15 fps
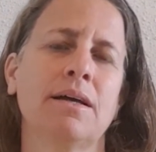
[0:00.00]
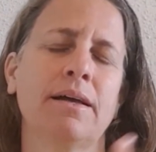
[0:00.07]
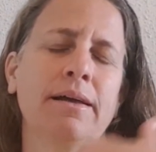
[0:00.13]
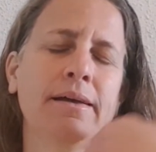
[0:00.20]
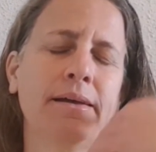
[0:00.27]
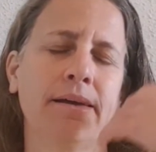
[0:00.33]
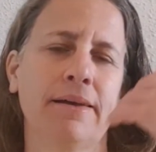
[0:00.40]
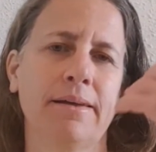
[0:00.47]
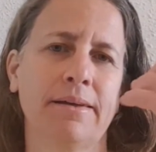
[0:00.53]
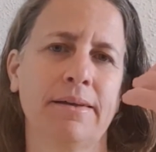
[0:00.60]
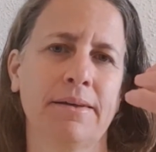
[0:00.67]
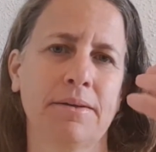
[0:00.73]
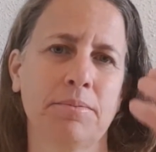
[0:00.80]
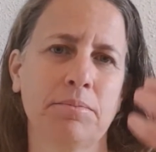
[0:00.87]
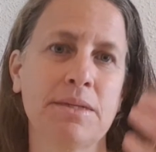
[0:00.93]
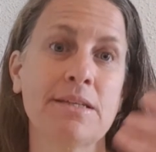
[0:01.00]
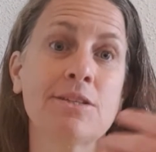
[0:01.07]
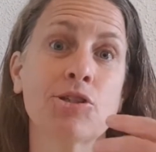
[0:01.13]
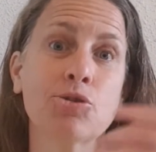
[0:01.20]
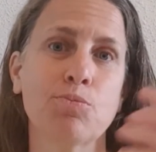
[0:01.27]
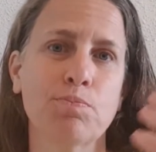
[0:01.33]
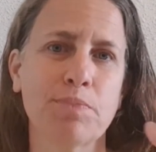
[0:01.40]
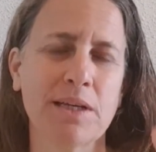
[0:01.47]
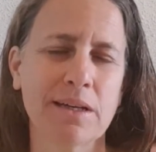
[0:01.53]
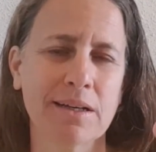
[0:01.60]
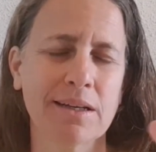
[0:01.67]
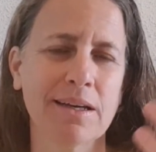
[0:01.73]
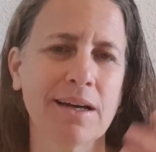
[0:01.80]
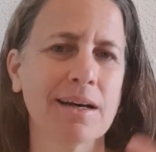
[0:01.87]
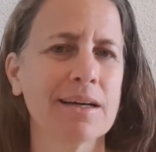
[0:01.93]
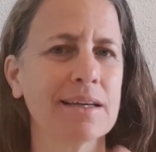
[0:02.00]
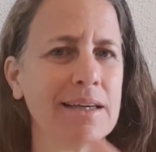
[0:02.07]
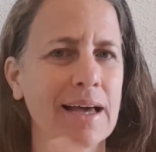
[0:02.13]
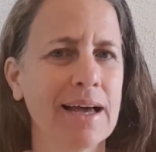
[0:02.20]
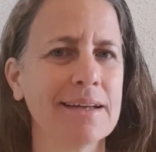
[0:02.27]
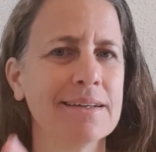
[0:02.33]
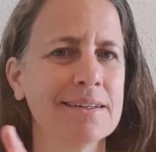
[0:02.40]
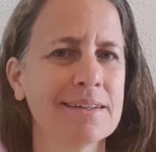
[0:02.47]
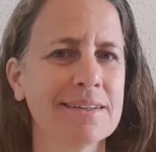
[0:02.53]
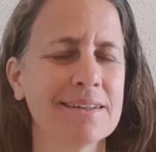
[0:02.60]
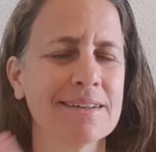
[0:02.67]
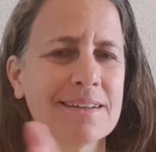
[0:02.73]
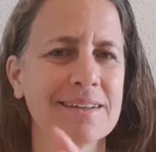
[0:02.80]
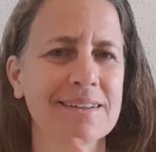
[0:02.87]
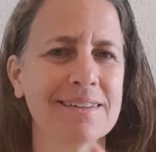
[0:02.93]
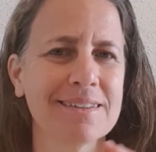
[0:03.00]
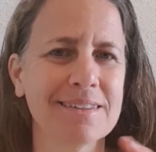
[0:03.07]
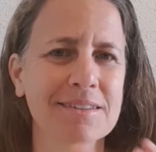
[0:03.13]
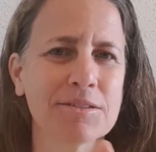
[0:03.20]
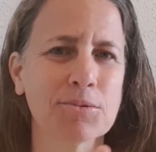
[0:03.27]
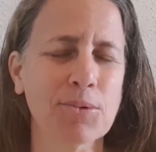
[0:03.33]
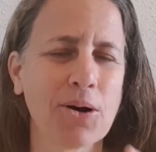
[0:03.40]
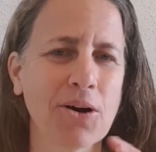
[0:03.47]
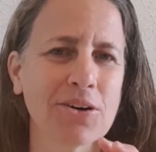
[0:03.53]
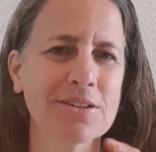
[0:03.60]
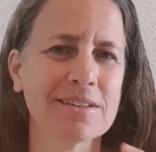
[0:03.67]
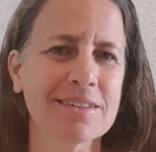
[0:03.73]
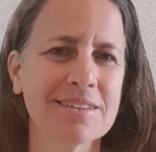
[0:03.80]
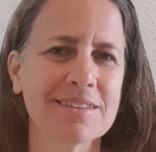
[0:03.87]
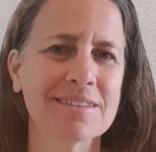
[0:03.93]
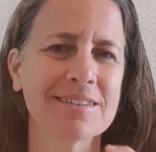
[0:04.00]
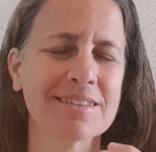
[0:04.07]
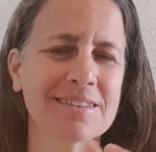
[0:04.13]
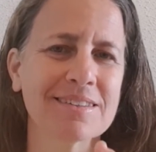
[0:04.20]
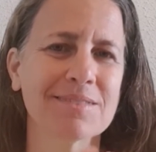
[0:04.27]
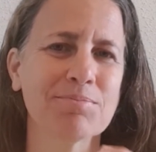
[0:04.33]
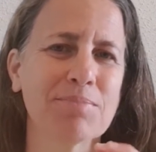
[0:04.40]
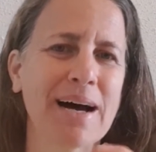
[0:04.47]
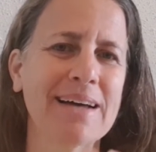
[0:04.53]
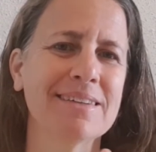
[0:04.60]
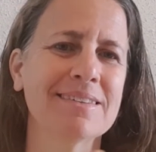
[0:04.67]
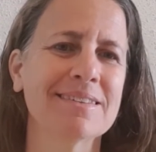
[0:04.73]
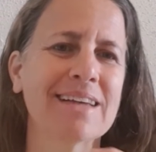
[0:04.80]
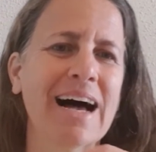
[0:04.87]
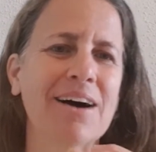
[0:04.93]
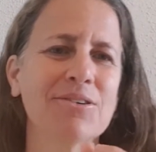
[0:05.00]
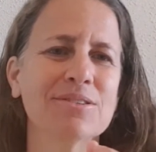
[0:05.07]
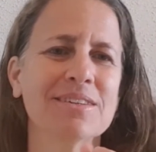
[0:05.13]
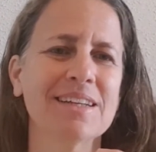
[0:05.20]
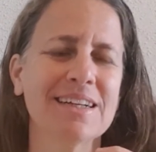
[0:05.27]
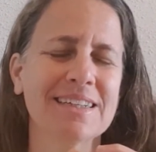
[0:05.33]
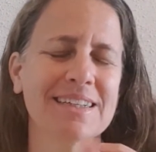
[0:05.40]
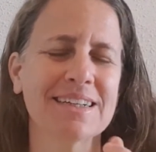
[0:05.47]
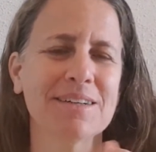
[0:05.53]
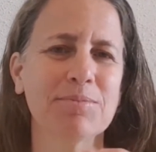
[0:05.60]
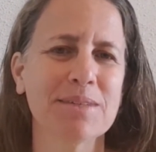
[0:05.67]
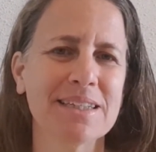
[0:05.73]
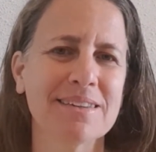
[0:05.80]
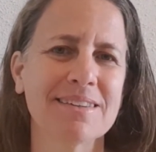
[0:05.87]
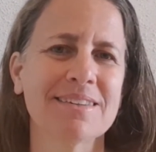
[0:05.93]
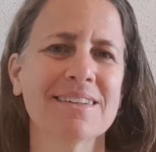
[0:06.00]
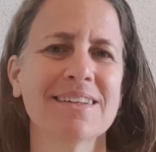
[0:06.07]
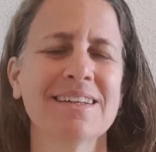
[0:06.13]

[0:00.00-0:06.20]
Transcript: be superior. Again, this word might sound a little bit